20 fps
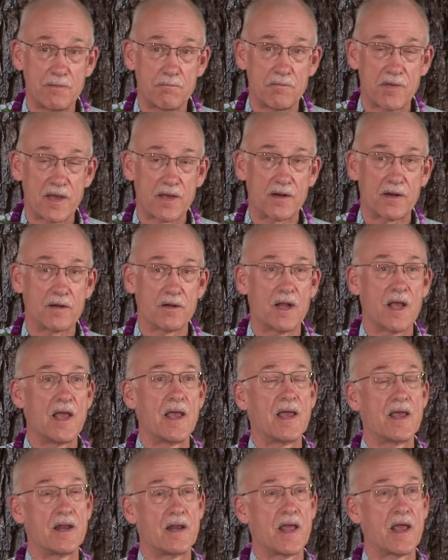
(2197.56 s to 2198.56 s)
better,
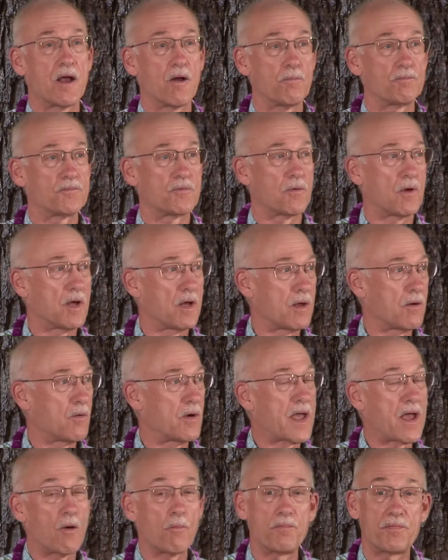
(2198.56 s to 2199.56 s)
it
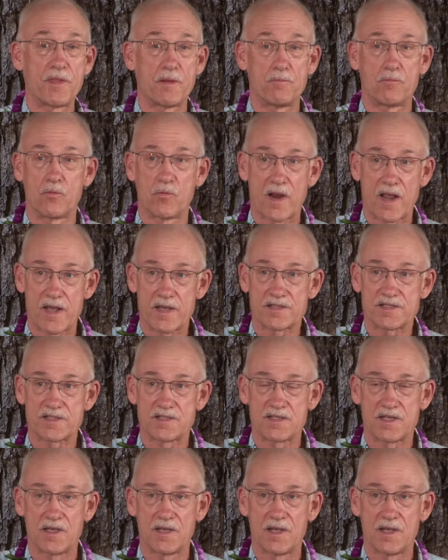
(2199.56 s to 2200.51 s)
helped them rest.